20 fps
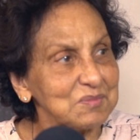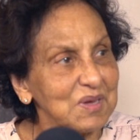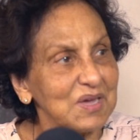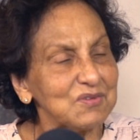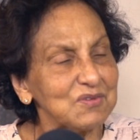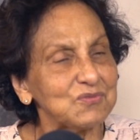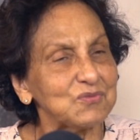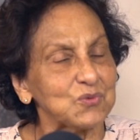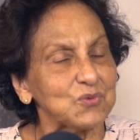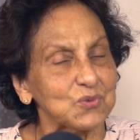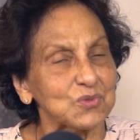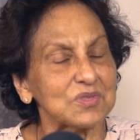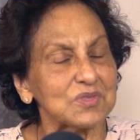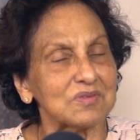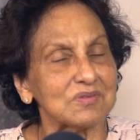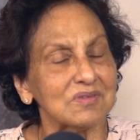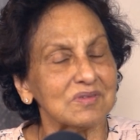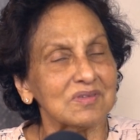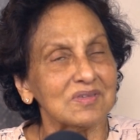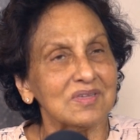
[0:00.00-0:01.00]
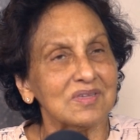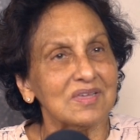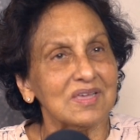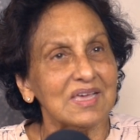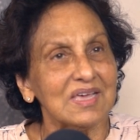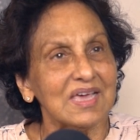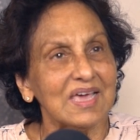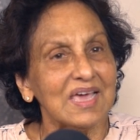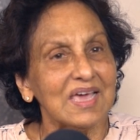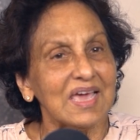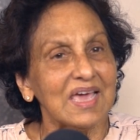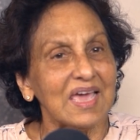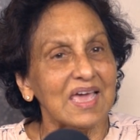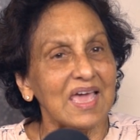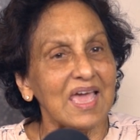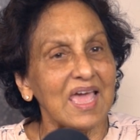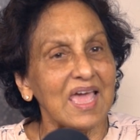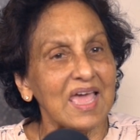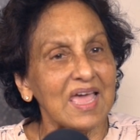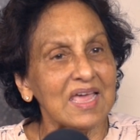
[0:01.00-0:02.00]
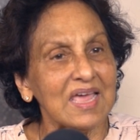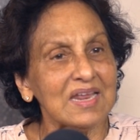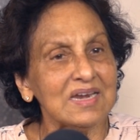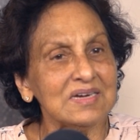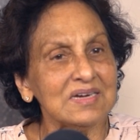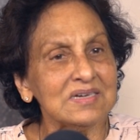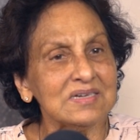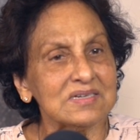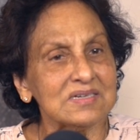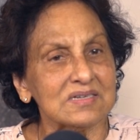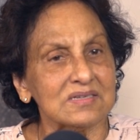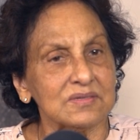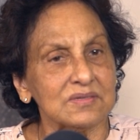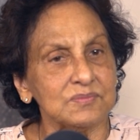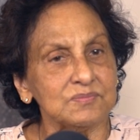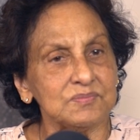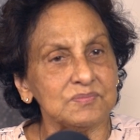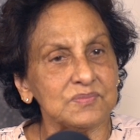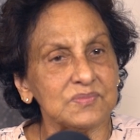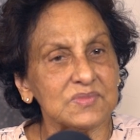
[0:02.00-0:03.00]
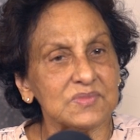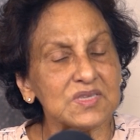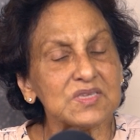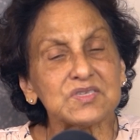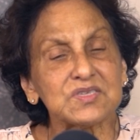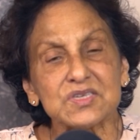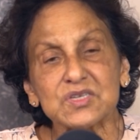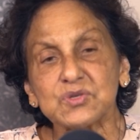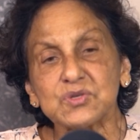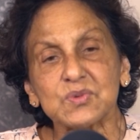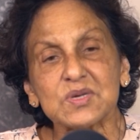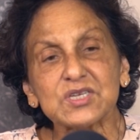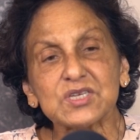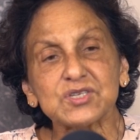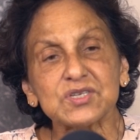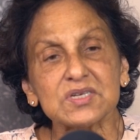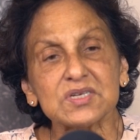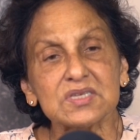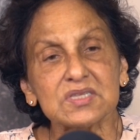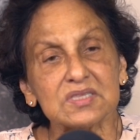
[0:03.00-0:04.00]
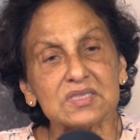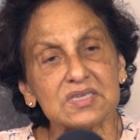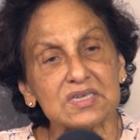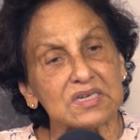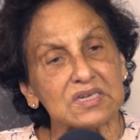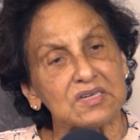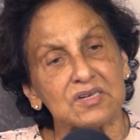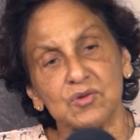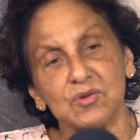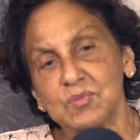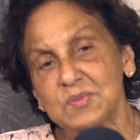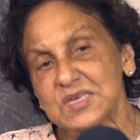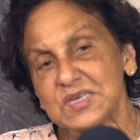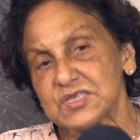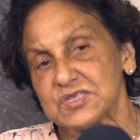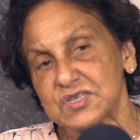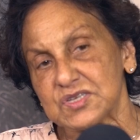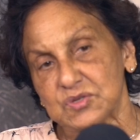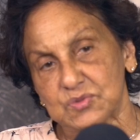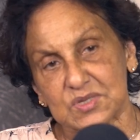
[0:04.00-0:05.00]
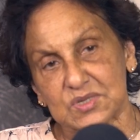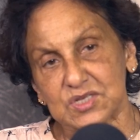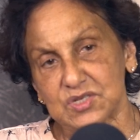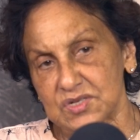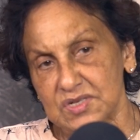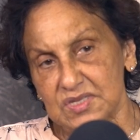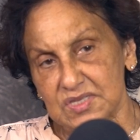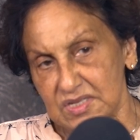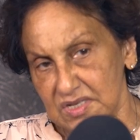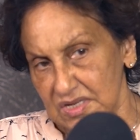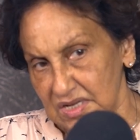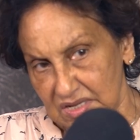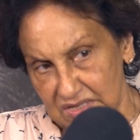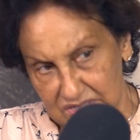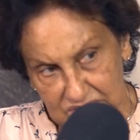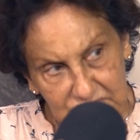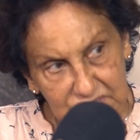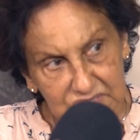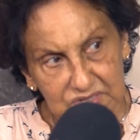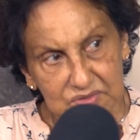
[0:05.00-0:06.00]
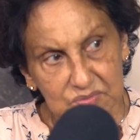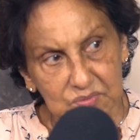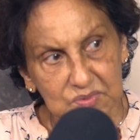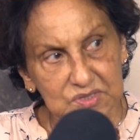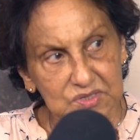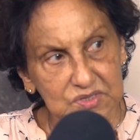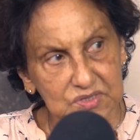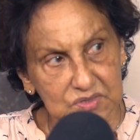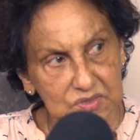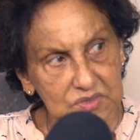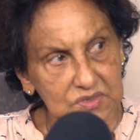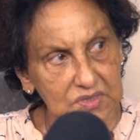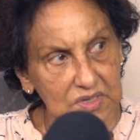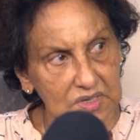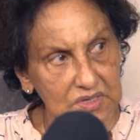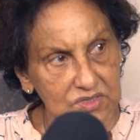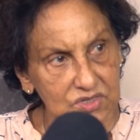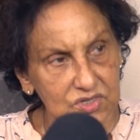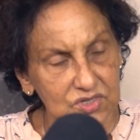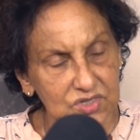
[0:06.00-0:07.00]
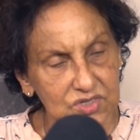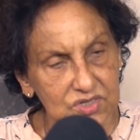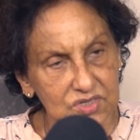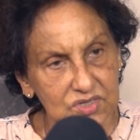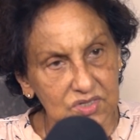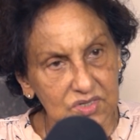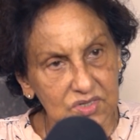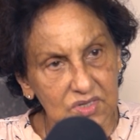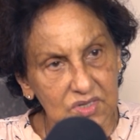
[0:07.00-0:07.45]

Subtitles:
my 4th. And the situation, the economic situation in the country was such.